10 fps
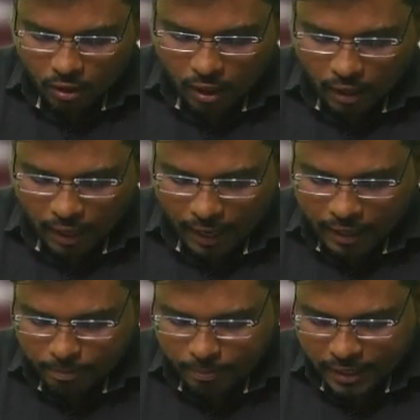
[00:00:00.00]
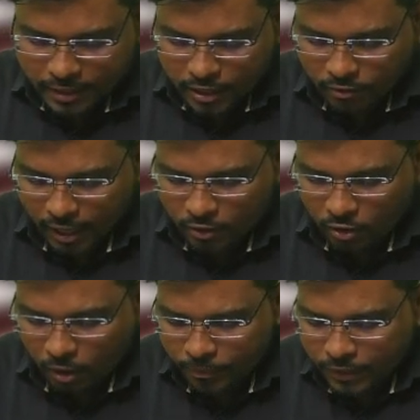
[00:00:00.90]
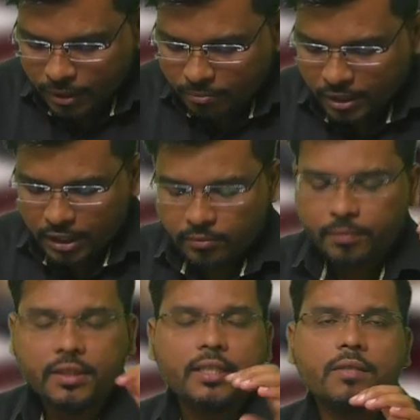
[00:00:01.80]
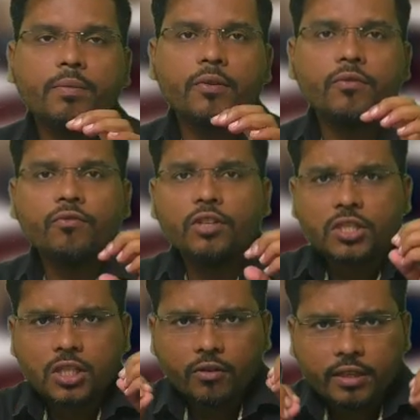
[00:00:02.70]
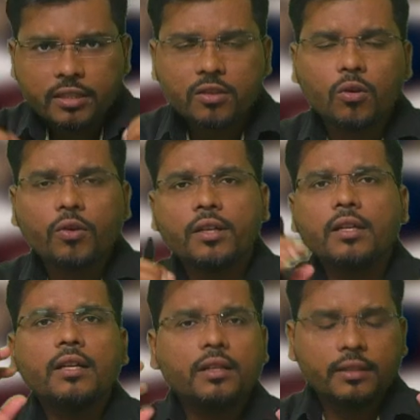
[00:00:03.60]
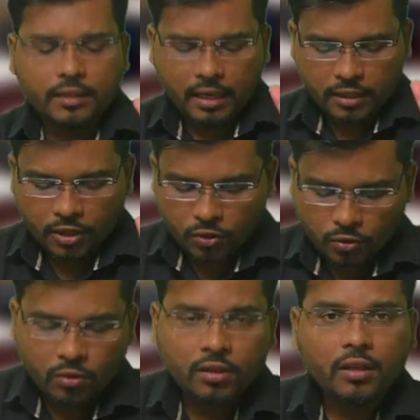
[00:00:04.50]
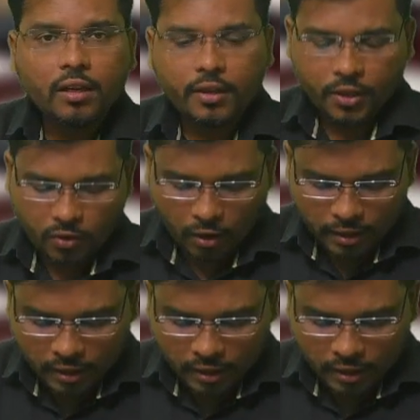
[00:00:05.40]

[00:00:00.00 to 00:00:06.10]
and present value of minimum lease payment. Whichever is lower, that he should record it.